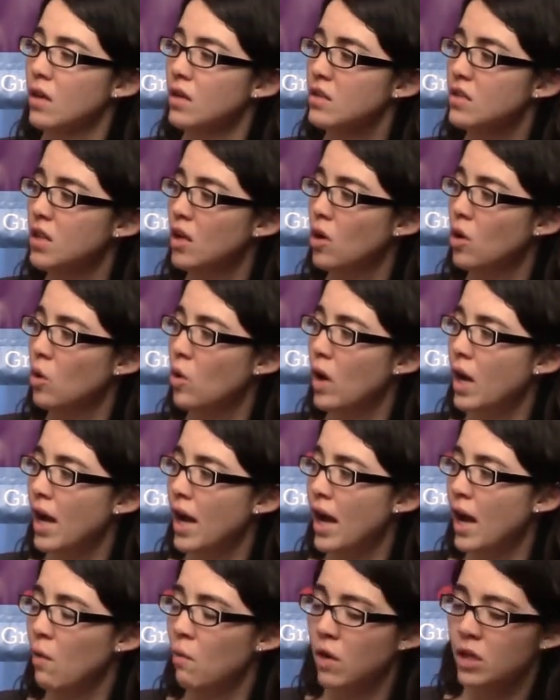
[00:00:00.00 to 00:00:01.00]
So
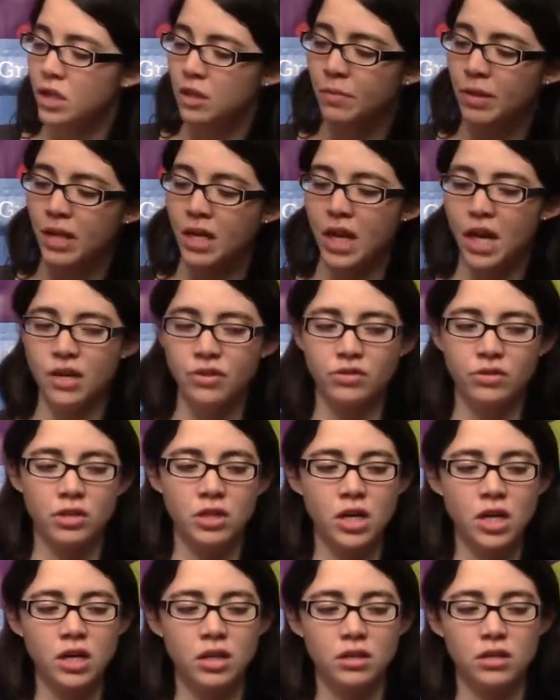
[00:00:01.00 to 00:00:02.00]
I want to be an
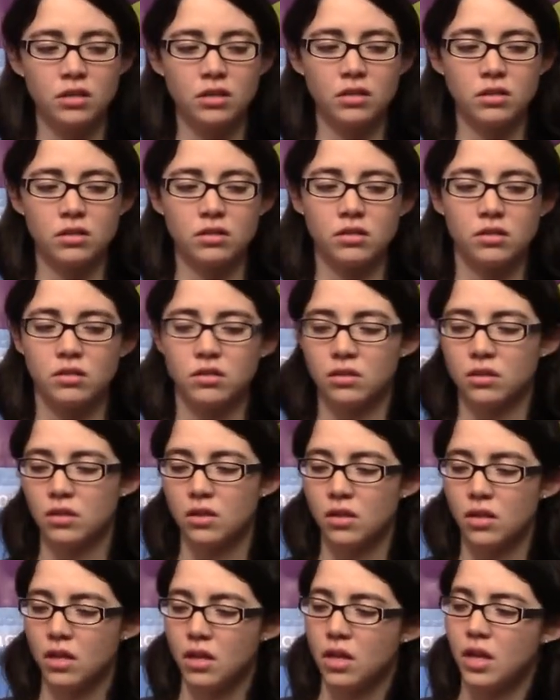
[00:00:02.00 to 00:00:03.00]
astronaut,
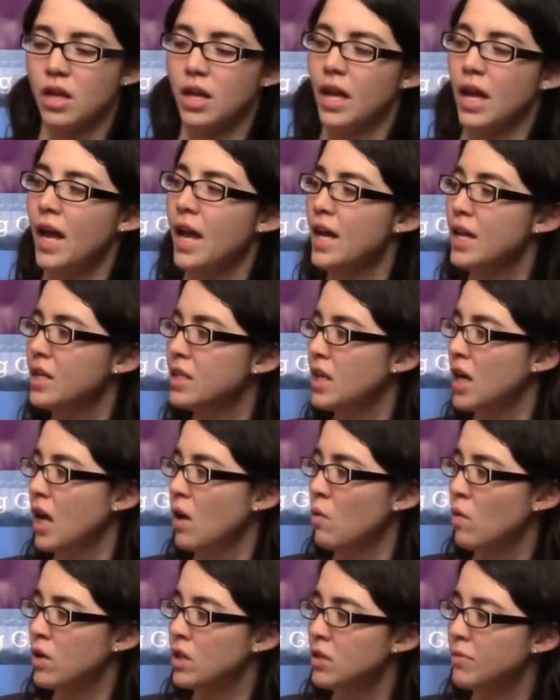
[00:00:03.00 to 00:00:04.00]
and
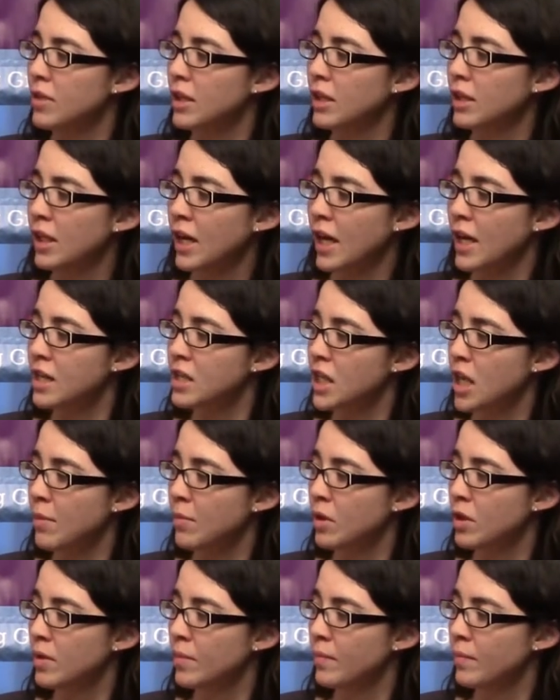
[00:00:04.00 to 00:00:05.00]
I want to be a lion
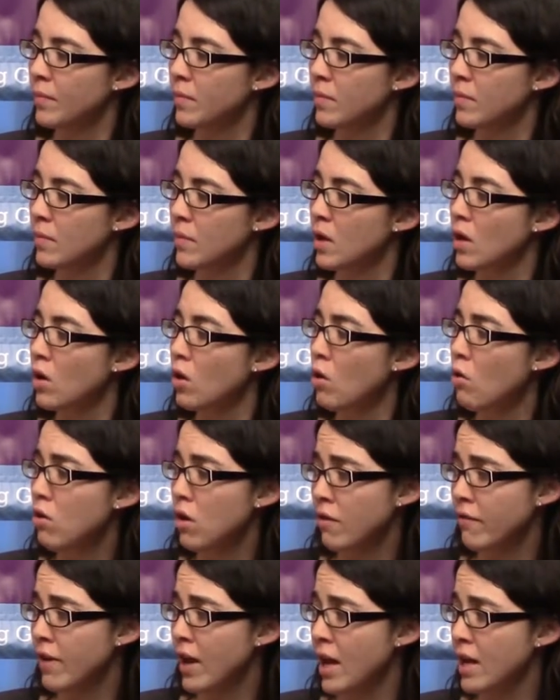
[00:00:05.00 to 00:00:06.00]
tamer,
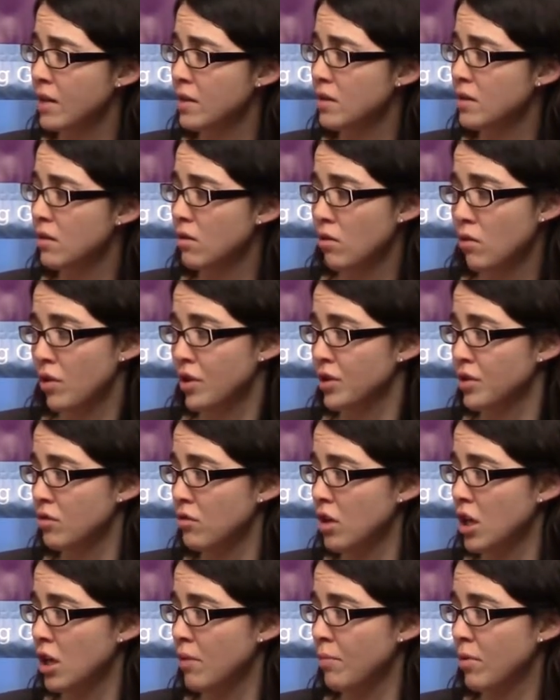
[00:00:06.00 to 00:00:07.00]
or a vet, or a
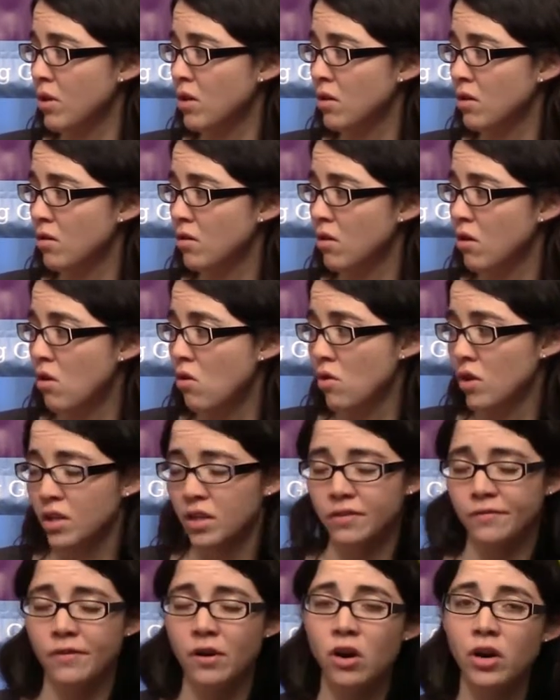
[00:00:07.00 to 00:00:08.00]
zookeeper, or a
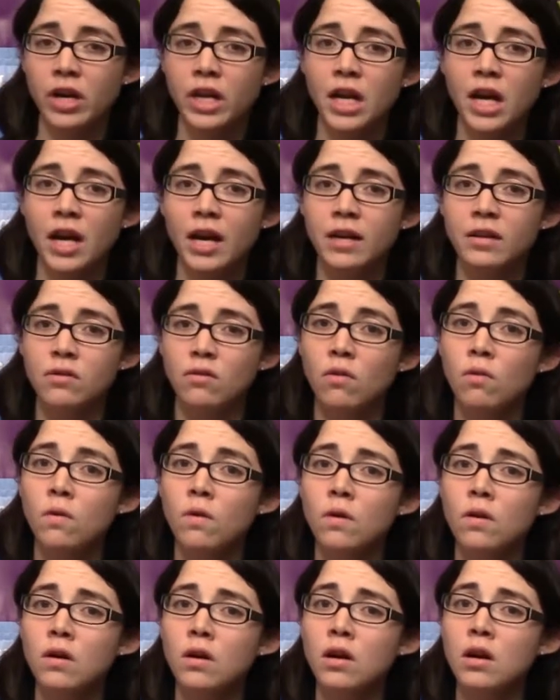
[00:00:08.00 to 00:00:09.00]
safari guide,
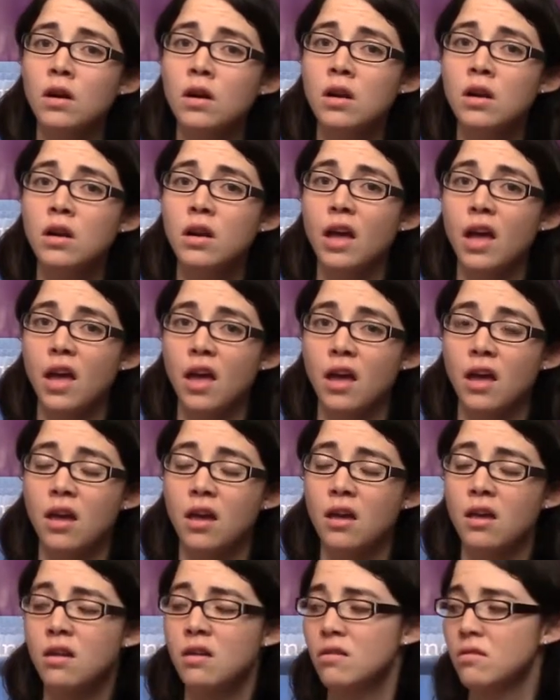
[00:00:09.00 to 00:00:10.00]
or
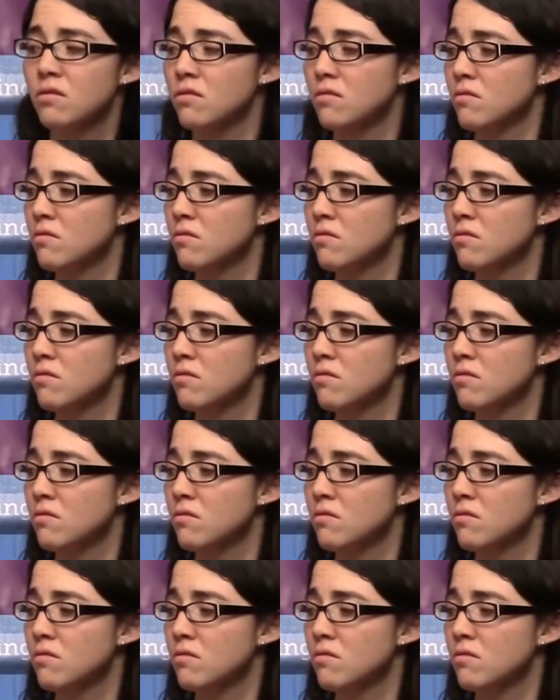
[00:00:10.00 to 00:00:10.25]
a